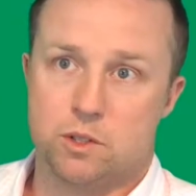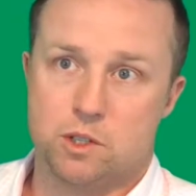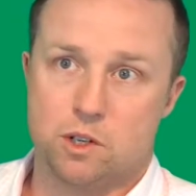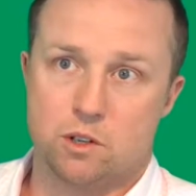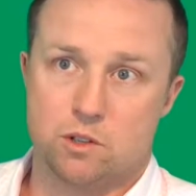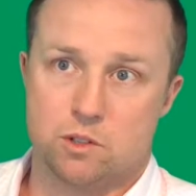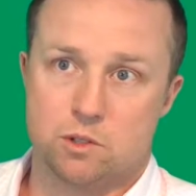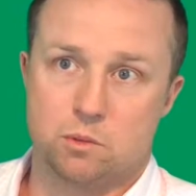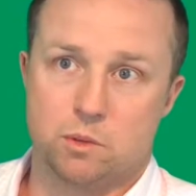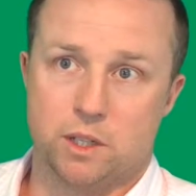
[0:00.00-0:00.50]
the
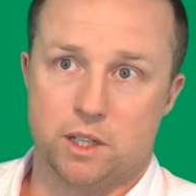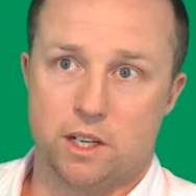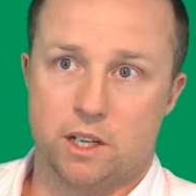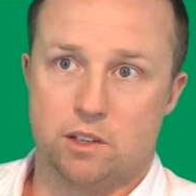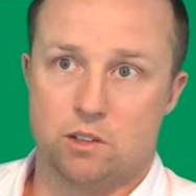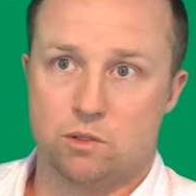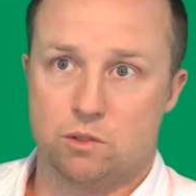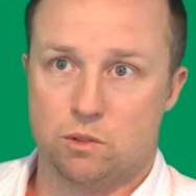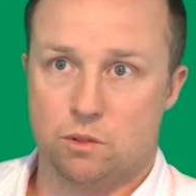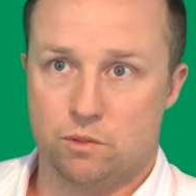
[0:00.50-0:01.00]
results that we
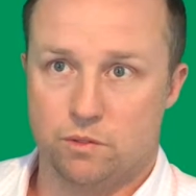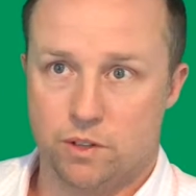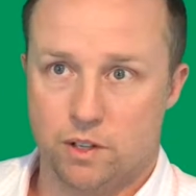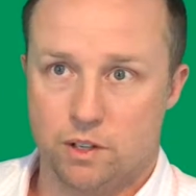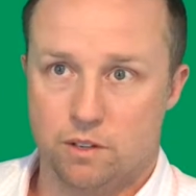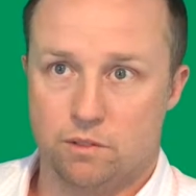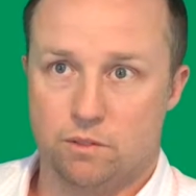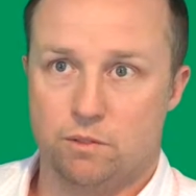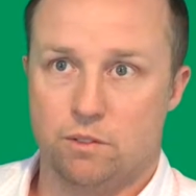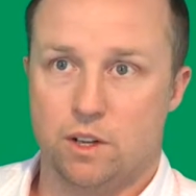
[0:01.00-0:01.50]
get through
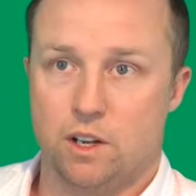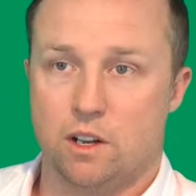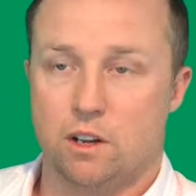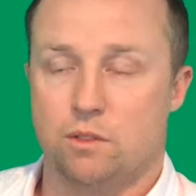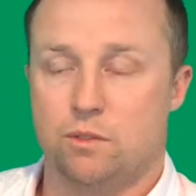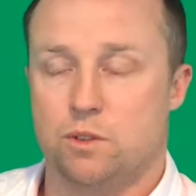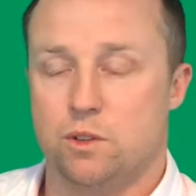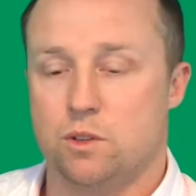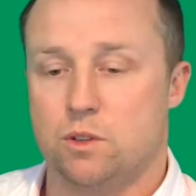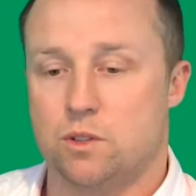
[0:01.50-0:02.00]

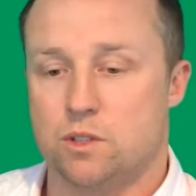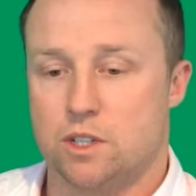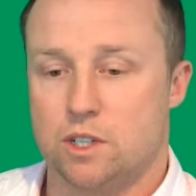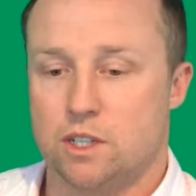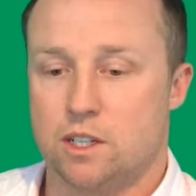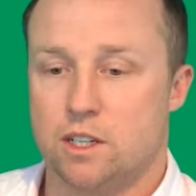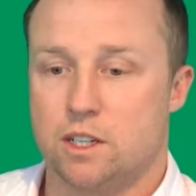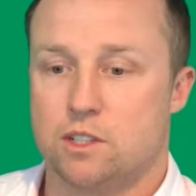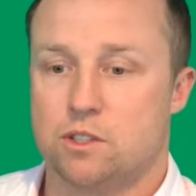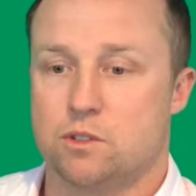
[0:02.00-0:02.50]
video
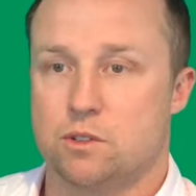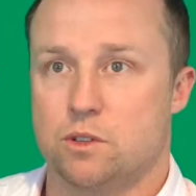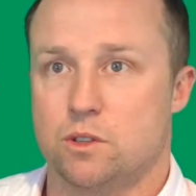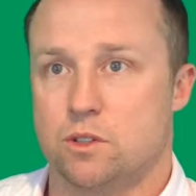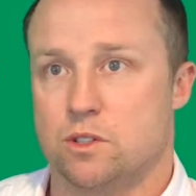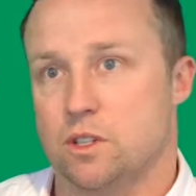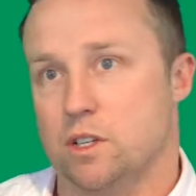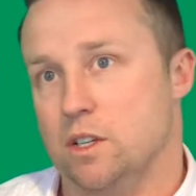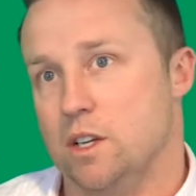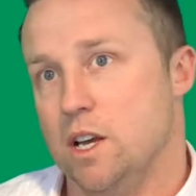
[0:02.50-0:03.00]
views and
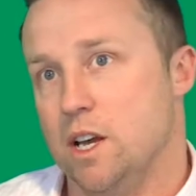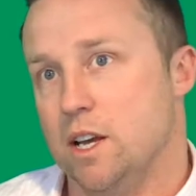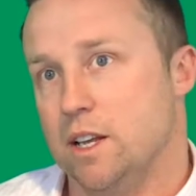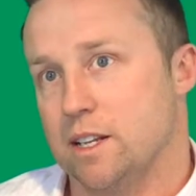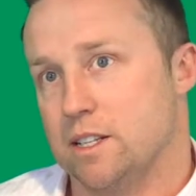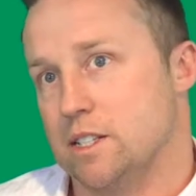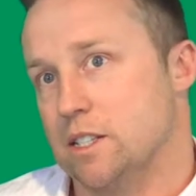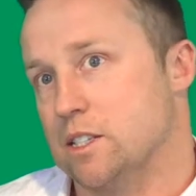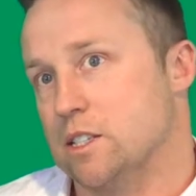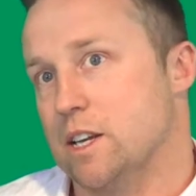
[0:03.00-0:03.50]
click-throughs that
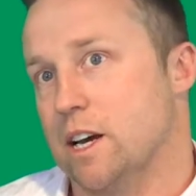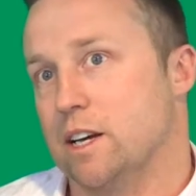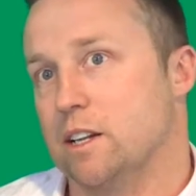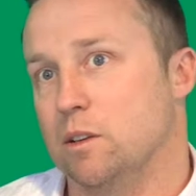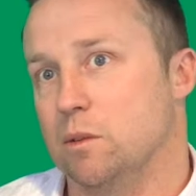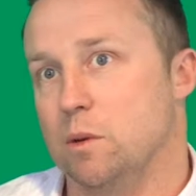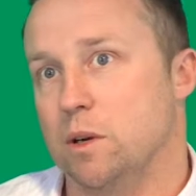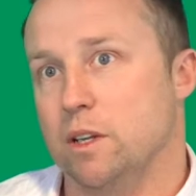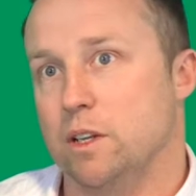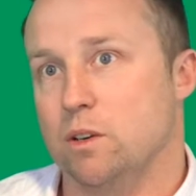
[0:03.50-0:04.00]
that's
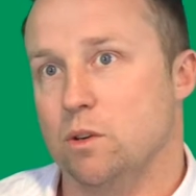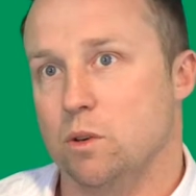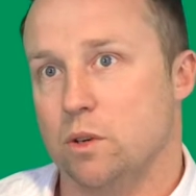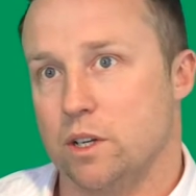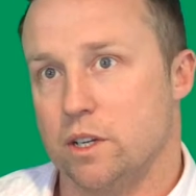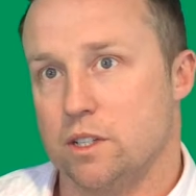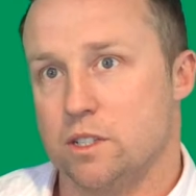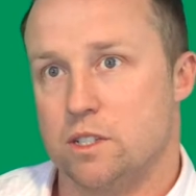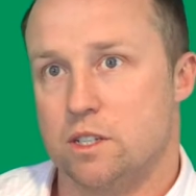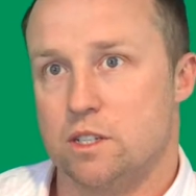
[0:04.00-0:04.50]
exactly where the
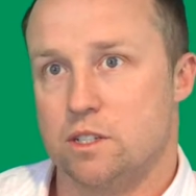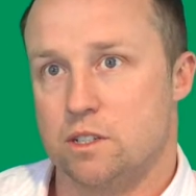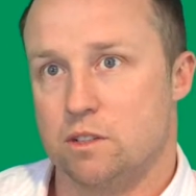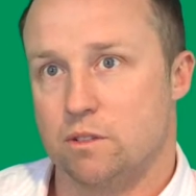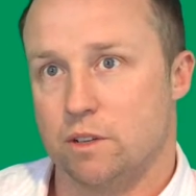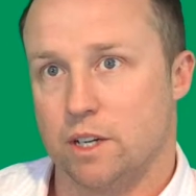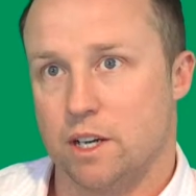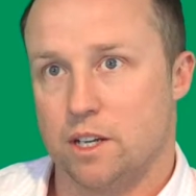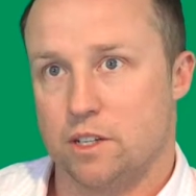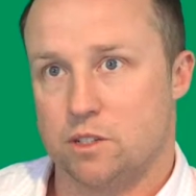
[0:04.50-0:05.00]
audience
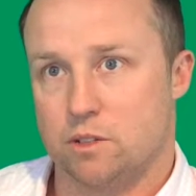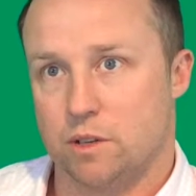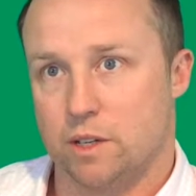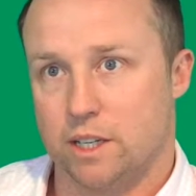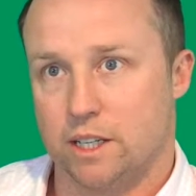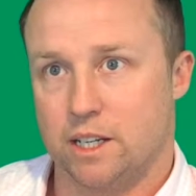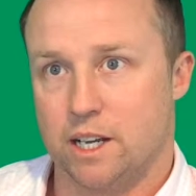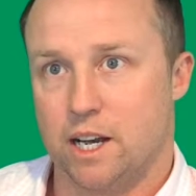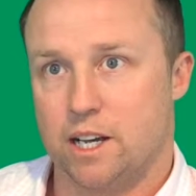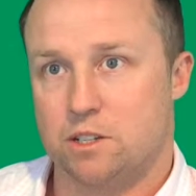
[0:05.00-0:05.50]
is in regards
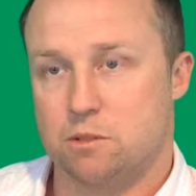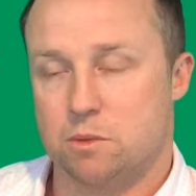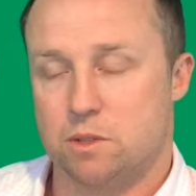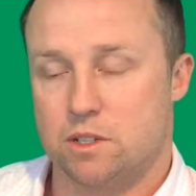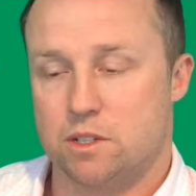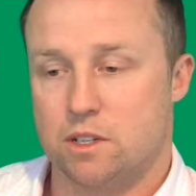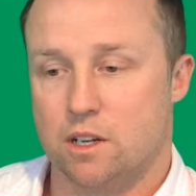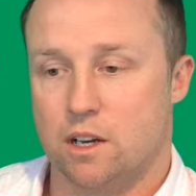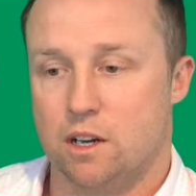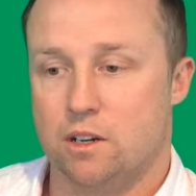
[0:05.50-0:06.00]
to an
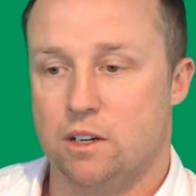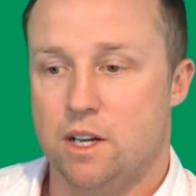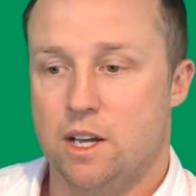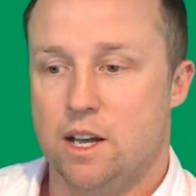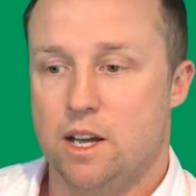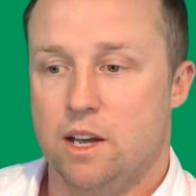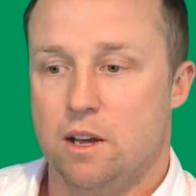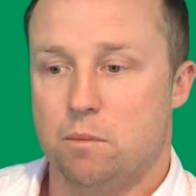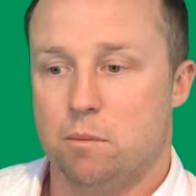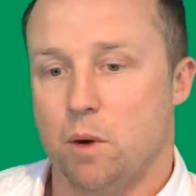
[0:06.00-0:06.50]
engagement. So
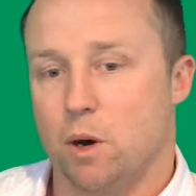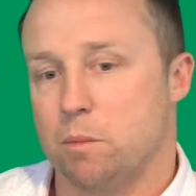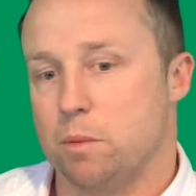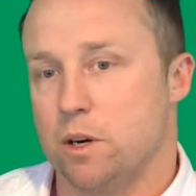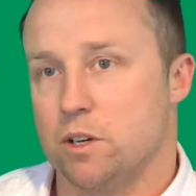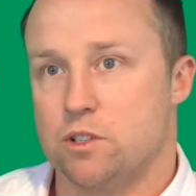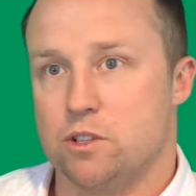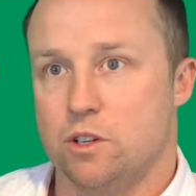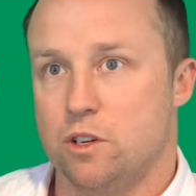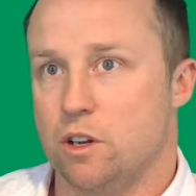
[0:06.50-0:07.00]

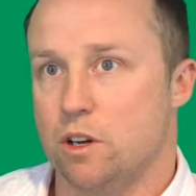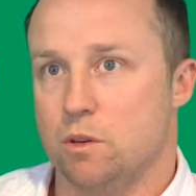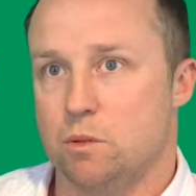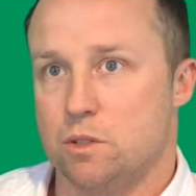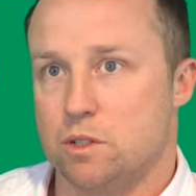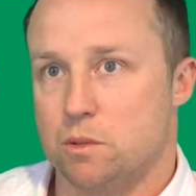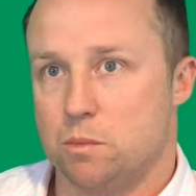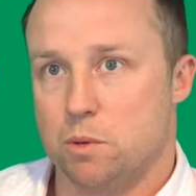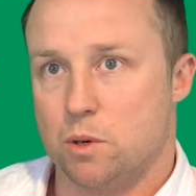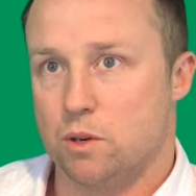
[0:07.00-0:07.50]
MyPro
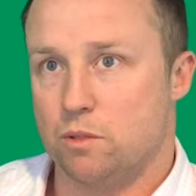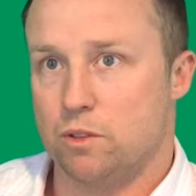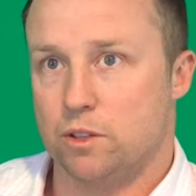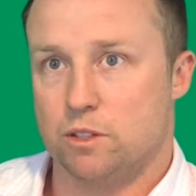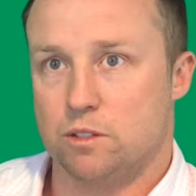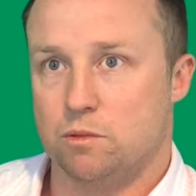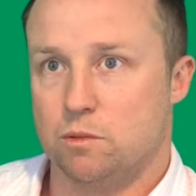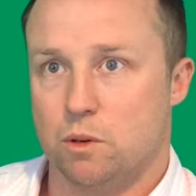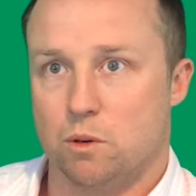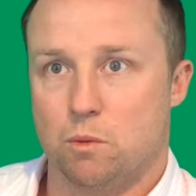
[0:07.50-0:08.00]
Studio was the
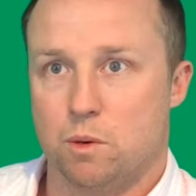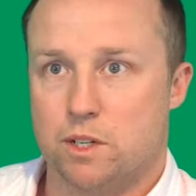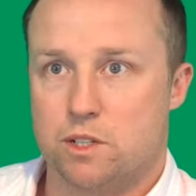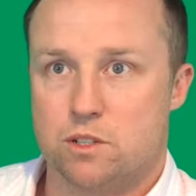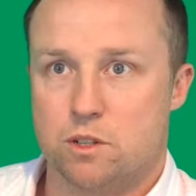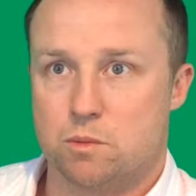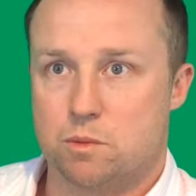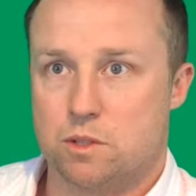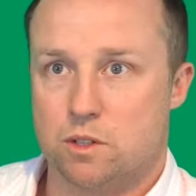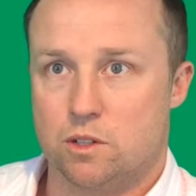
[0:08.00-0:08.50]
perfect you know,
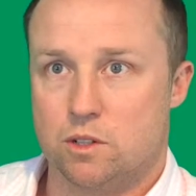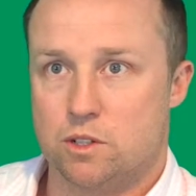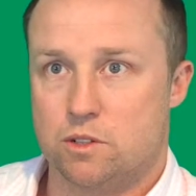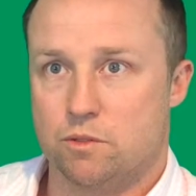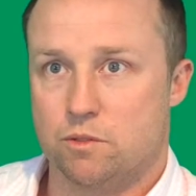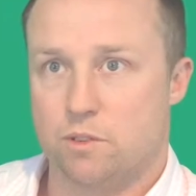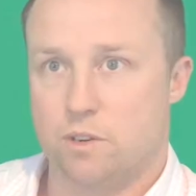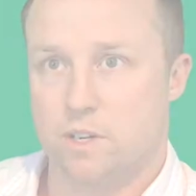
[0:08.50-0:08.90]
one-stop solution